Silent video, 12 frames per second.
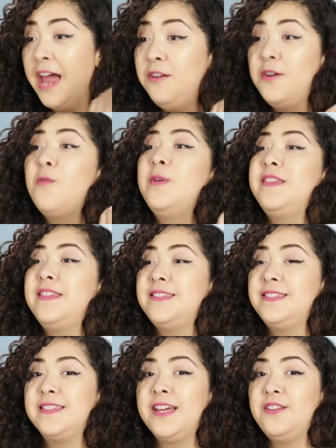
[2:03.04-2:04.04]
I don't know what
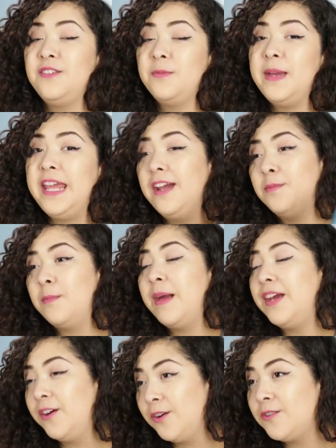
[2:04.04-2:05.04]
this is gonna do to my hair, but
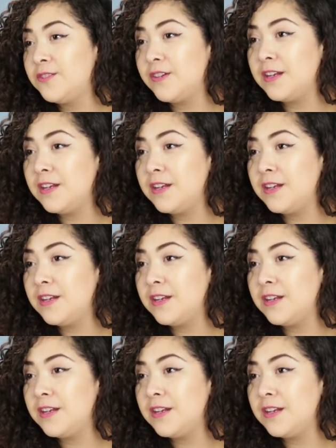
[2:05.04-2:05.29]
my curls are